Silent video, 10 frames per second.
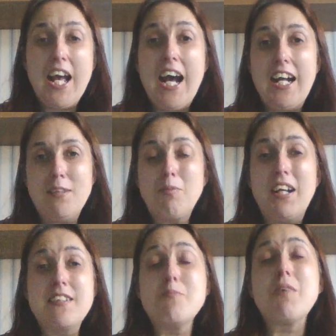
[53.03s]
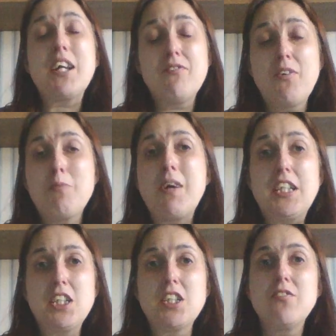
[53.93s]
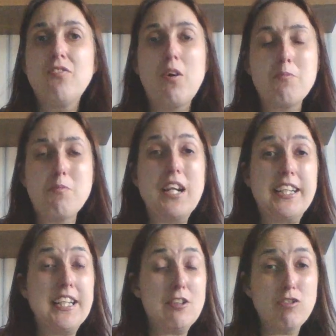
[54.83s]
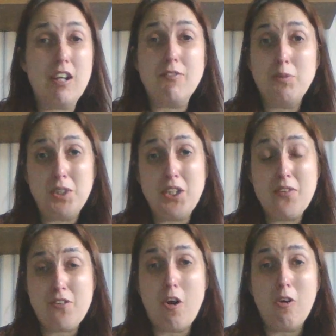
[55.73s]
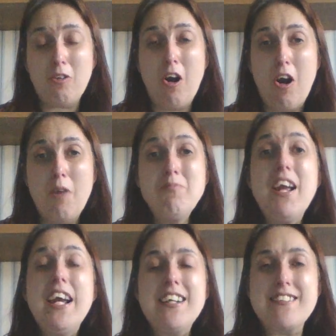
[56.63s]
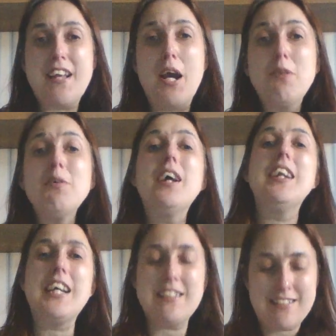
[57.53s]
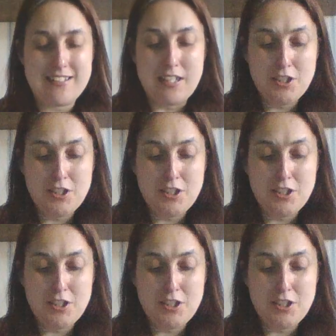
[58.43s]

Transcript: and I'm getting my information from breakingtravelnews.com so let's uh,